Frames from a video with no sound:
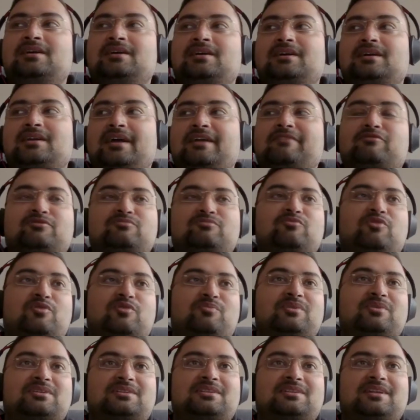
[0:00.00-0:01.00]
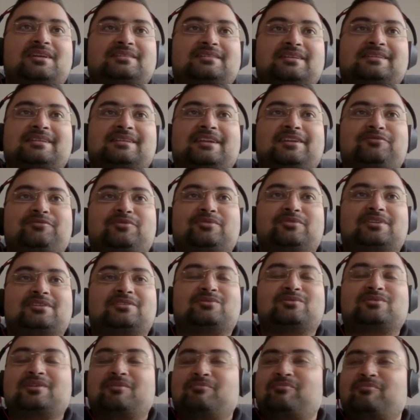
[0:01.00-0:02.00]
yeah, it was more personal. As I said, it was
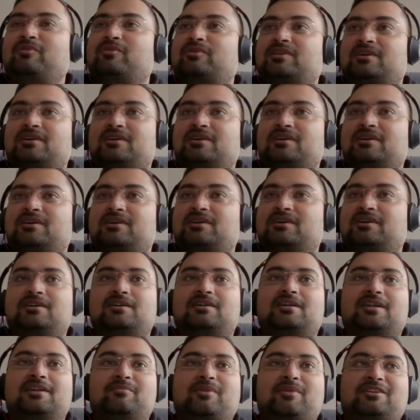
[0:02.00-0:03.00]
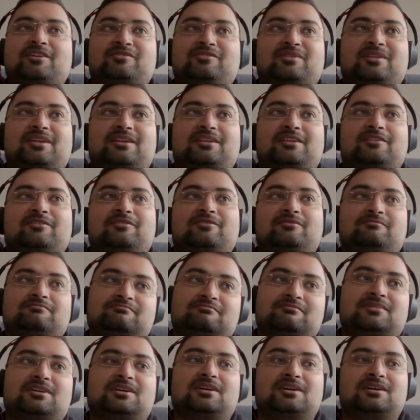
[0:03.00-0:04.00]
just to support her and make sure that,
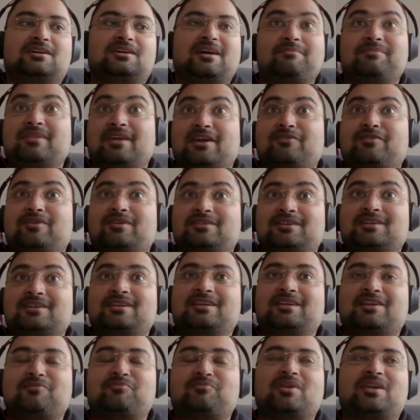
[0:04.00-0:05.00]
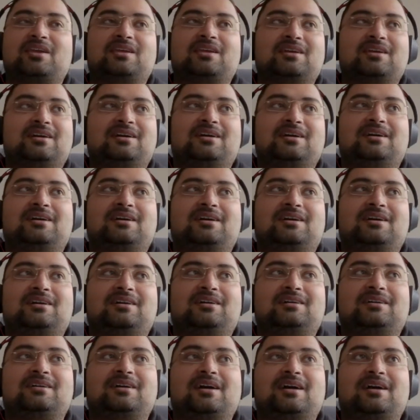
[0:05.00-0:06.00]
I'm there when she needed me.
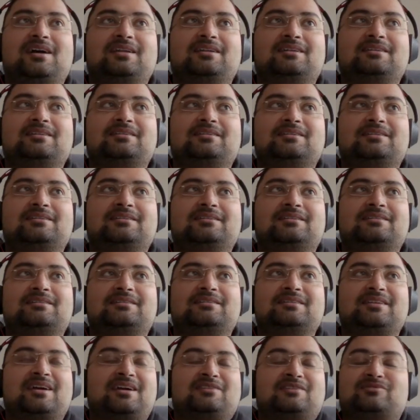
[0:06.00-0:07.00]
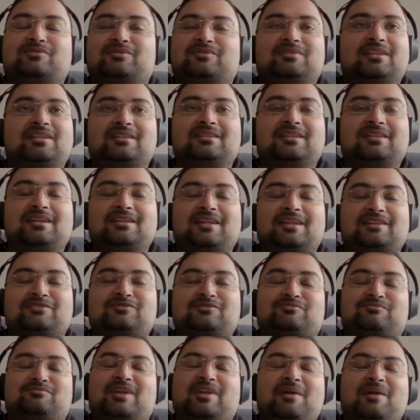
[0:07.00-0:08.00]
And so
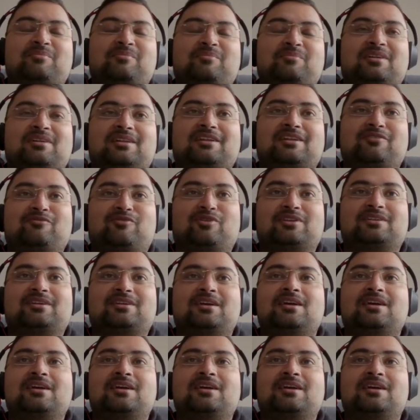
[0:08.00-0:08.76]
that's primarily what